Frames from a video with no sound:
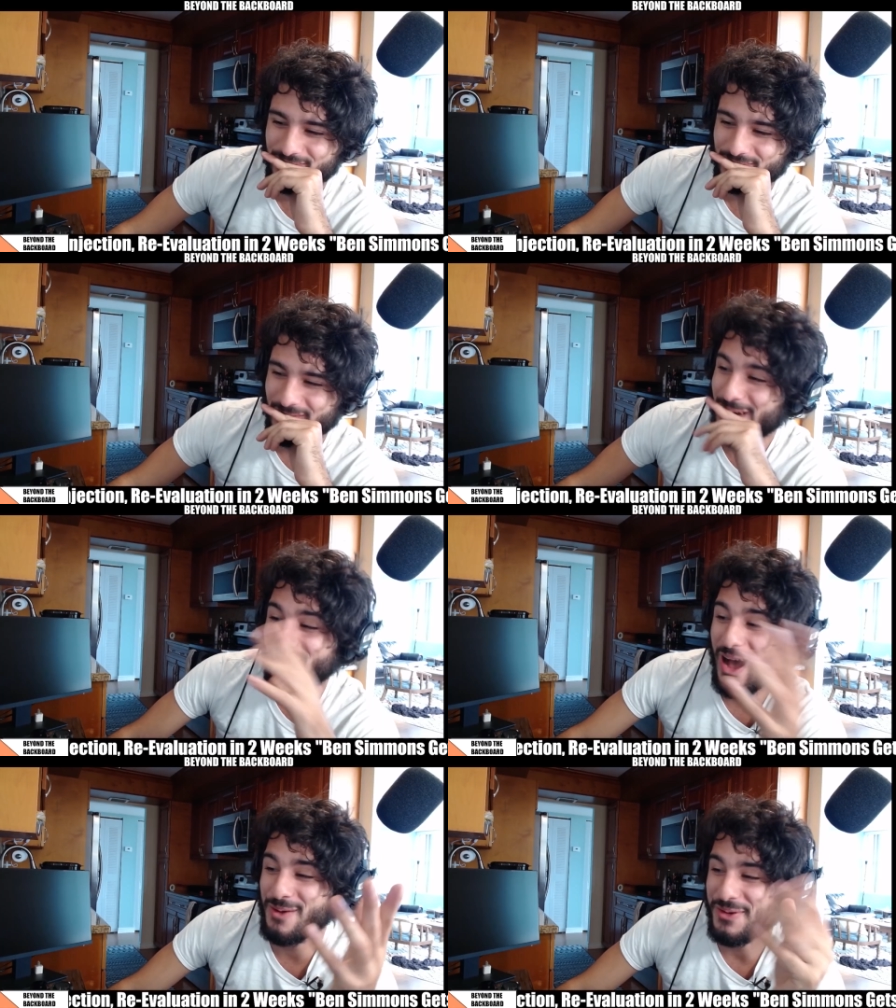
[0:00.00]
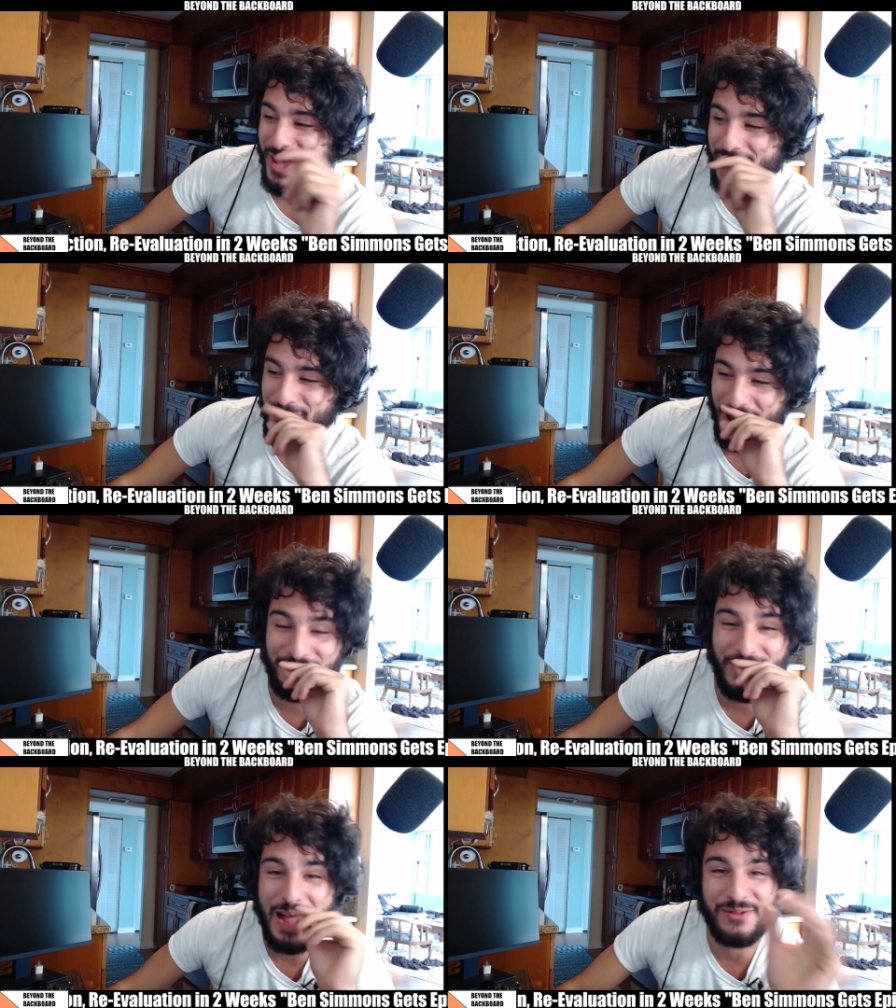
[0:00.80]
I'm fine with that. I'm
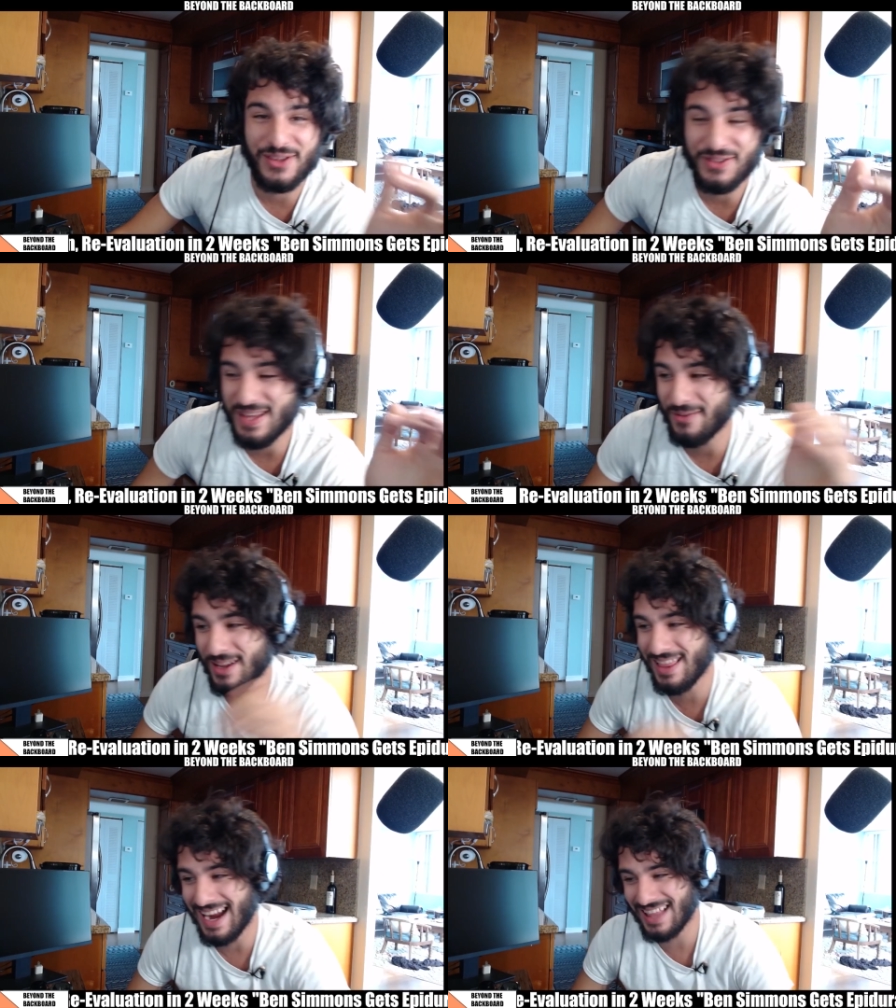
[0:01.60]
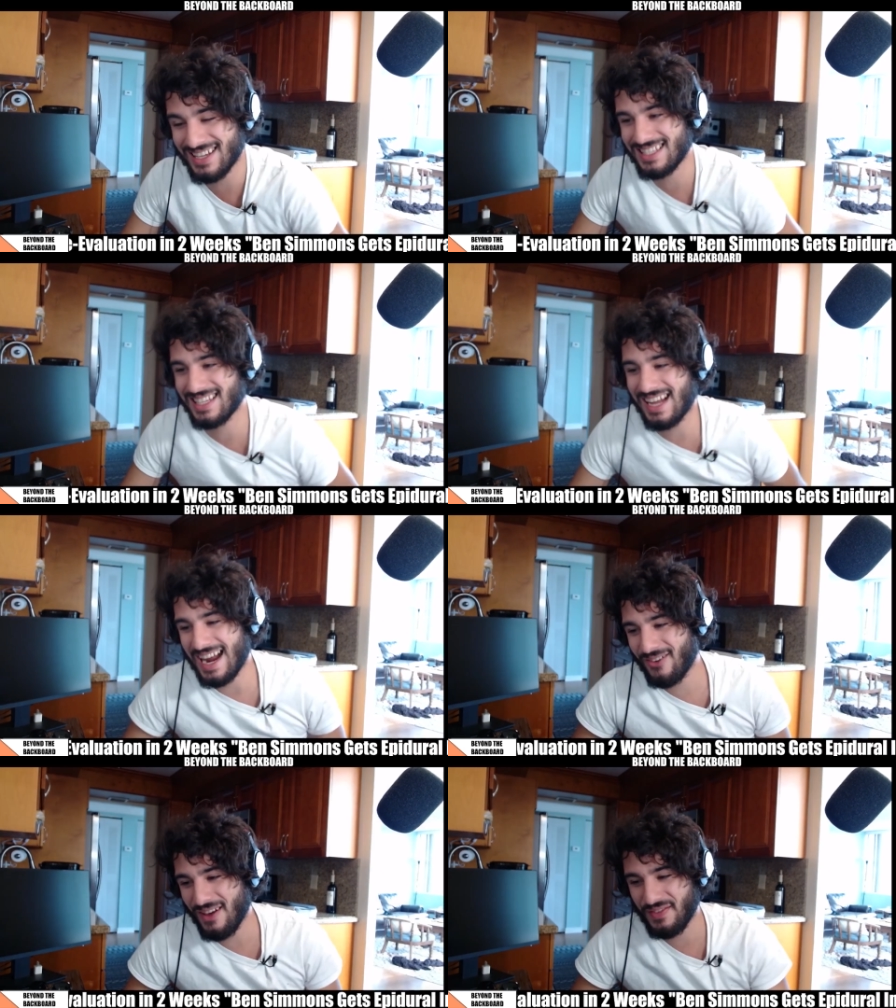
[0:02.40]
fine with them never. Like at least I
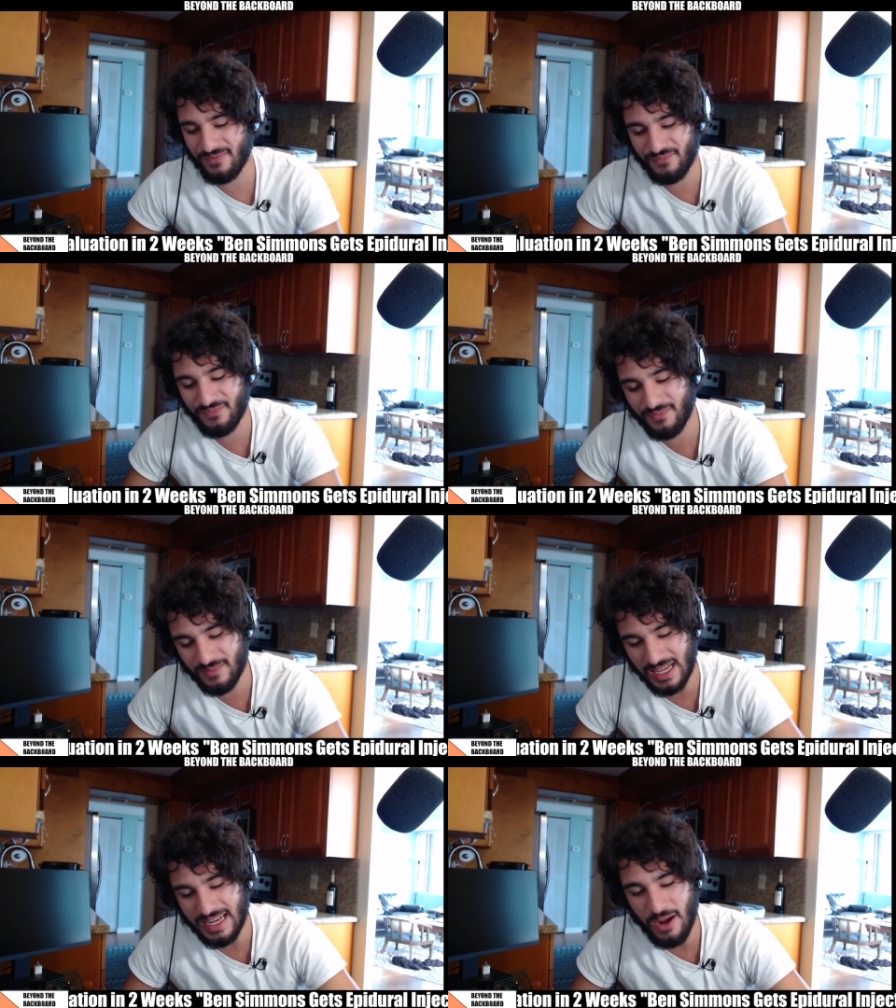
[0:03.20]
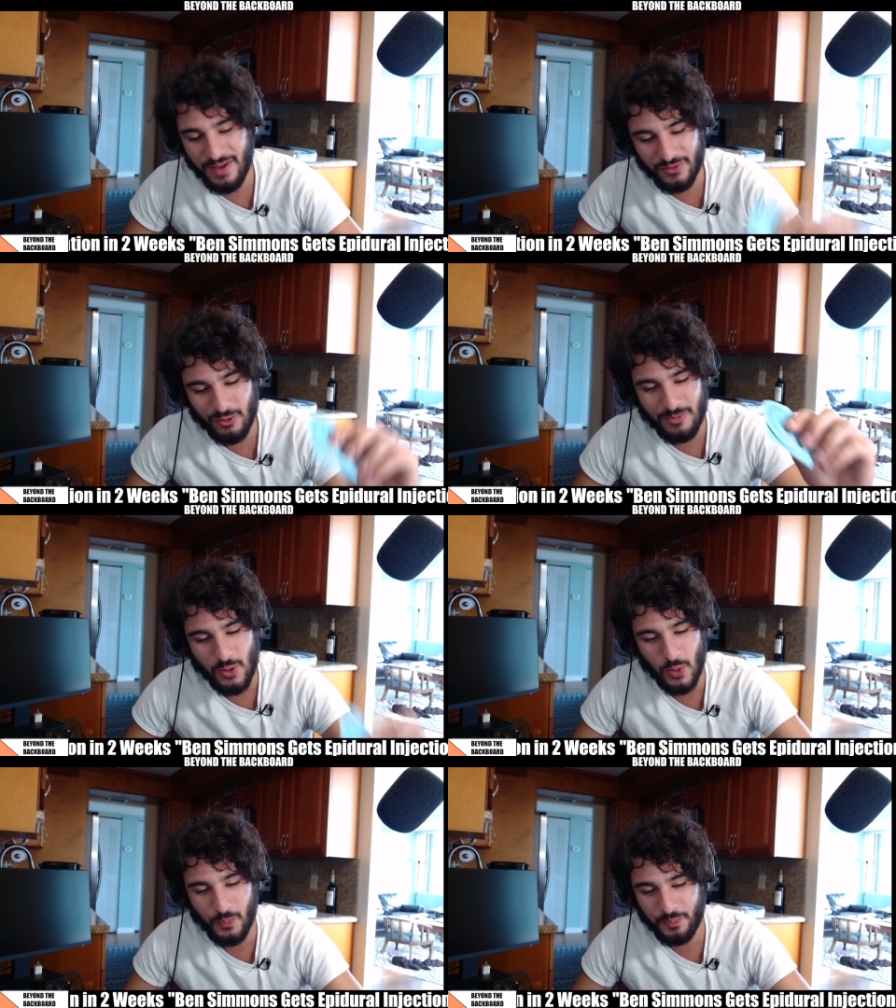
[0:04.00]
don't have. Now we have Jordan
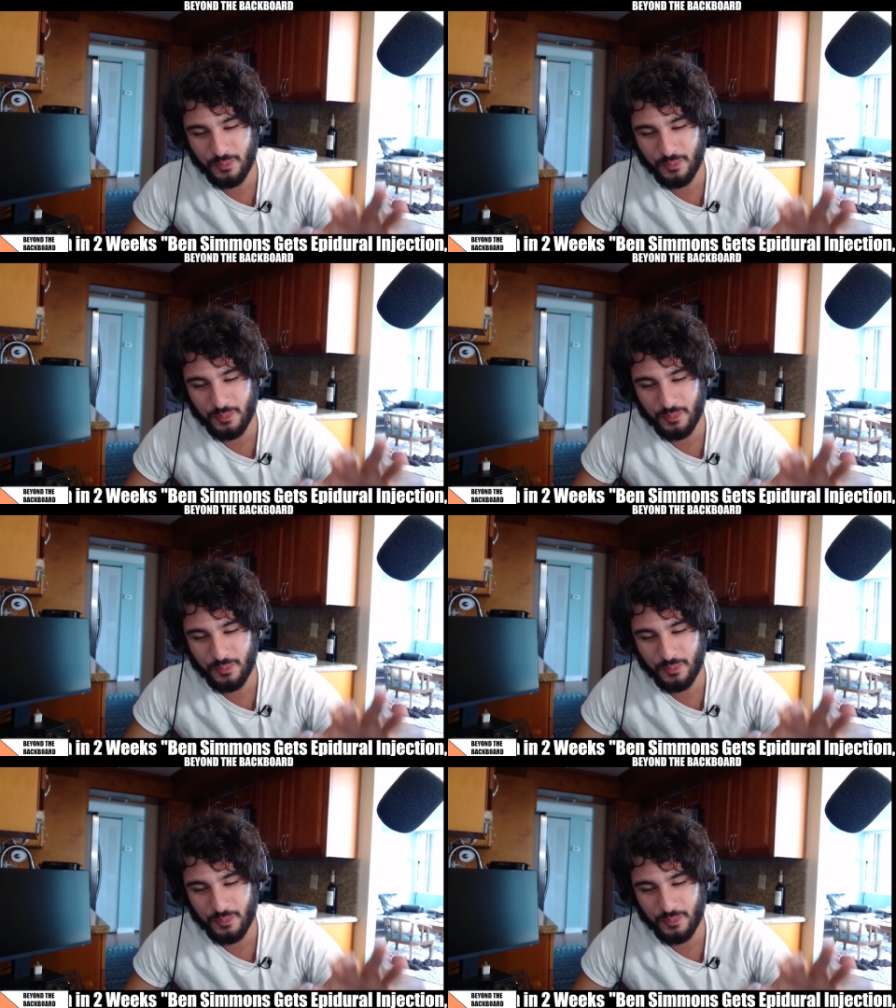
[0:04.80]
Poole.